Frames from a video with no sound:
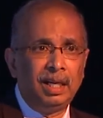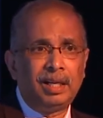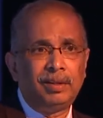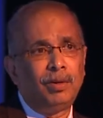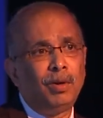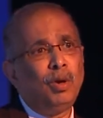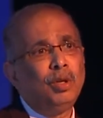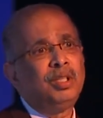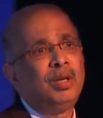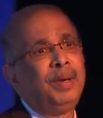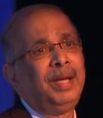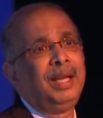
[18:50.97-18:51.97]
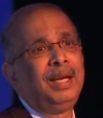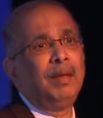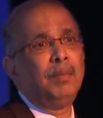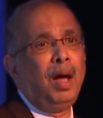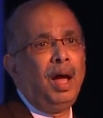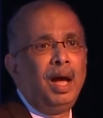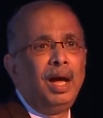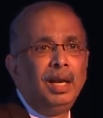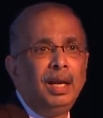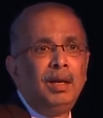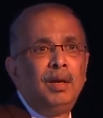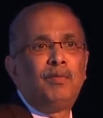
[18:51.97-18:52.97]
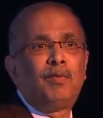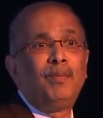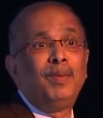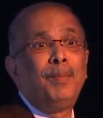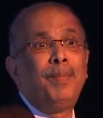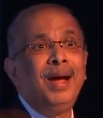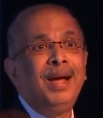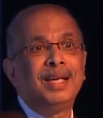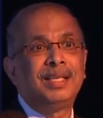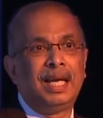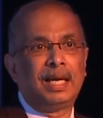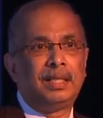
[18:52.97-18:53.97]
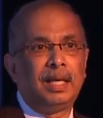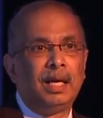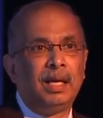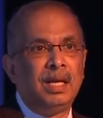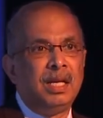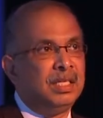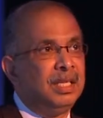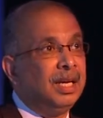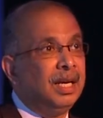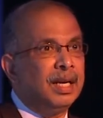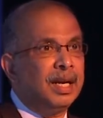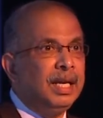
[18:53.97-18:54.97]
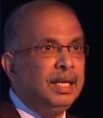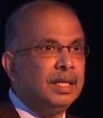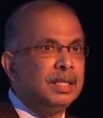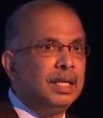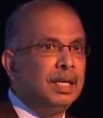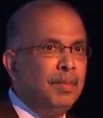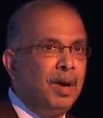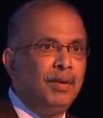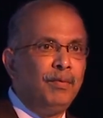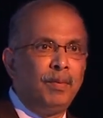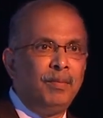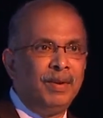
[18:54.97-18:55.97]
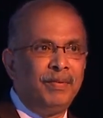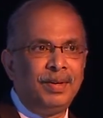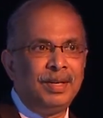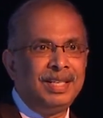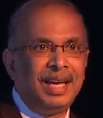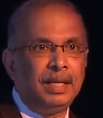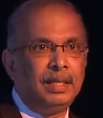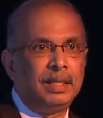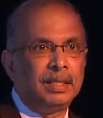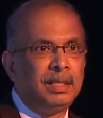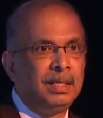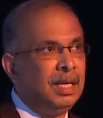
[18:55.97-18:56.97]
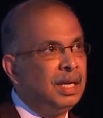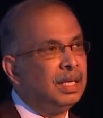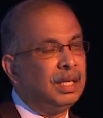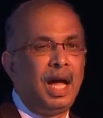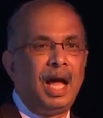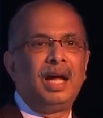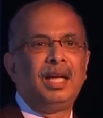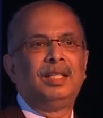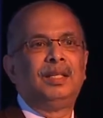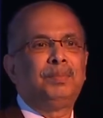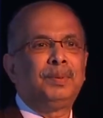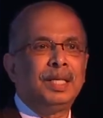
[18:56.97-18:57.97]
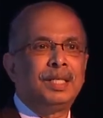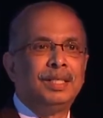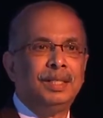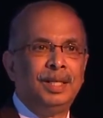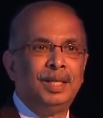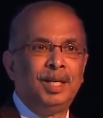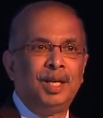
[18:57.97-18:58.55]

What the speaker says: It will also be in demand from the bunker sector. The greater the demand from different sectors, the higher the price.